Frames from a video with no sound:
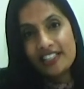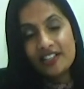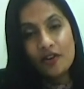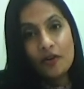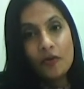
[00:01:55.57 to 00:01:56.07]

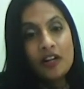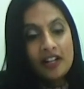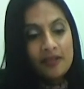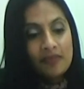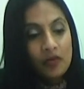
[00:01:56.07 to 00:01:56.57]
So
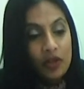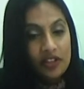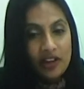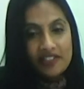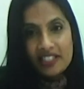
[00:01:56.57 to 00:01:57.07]

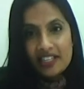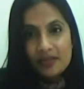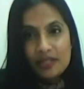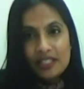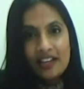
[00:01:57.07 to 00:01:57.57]
whether you have a
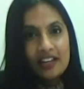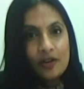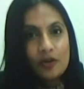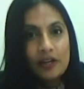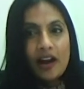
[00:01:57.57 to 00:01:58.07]

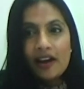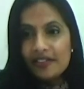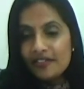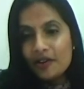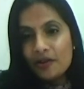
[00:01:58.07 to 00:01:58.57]
Samsung or an
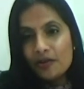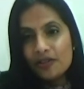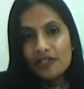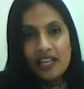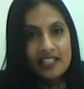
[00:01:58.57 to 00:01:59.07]

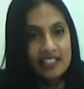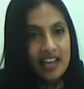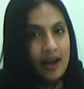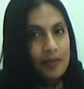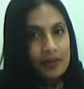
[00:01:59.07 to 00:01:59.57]
iPhone or
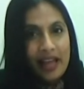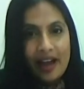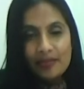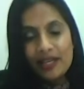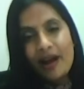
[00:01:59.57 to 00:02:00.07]
desktop or
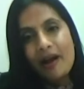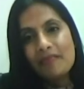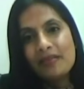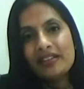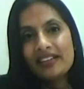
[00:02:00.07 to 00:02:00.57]

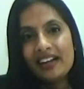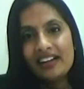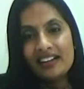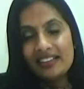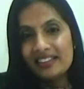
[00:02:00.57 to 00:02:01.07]
laptop,
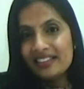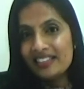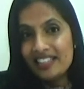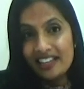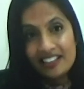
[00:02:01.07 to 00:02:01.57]

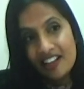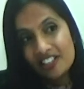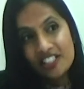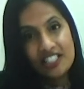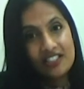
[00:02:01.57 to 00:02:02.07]
the
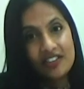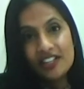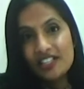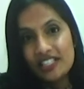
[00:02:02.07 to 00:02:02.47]
technology is very